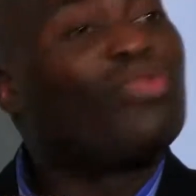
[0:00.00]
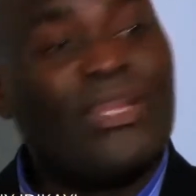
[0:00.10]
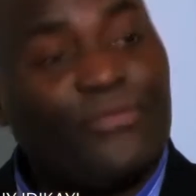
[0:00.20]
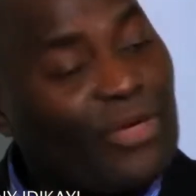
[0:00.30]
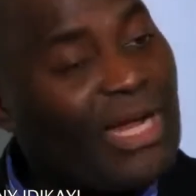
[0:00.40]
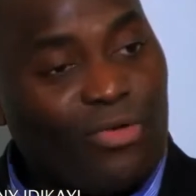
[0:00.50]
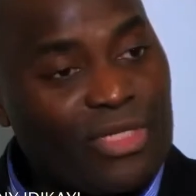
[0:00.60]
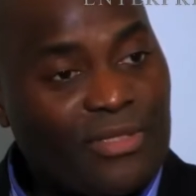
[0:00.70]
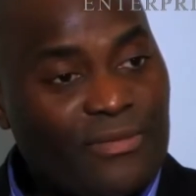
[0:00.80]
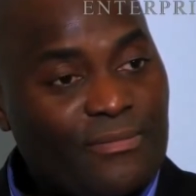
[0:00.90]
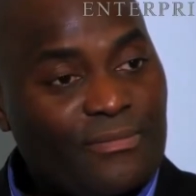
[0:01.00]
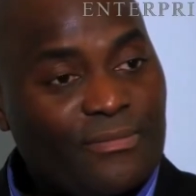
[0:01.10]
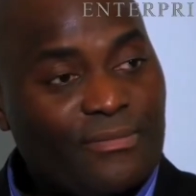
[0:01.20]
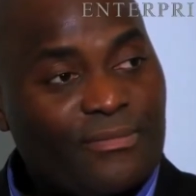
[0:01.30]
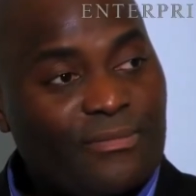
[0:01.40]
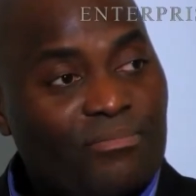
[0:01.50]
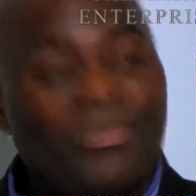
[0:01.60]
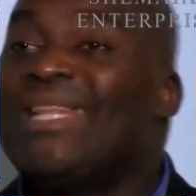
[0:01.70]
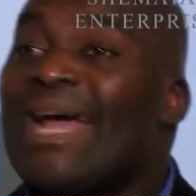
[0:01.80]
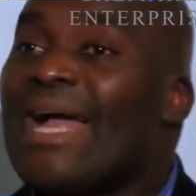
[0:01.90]
24 hours.
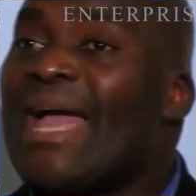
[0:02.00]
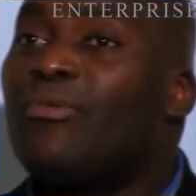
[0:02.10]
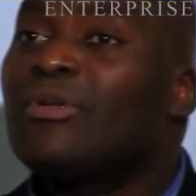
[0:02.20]
But that guy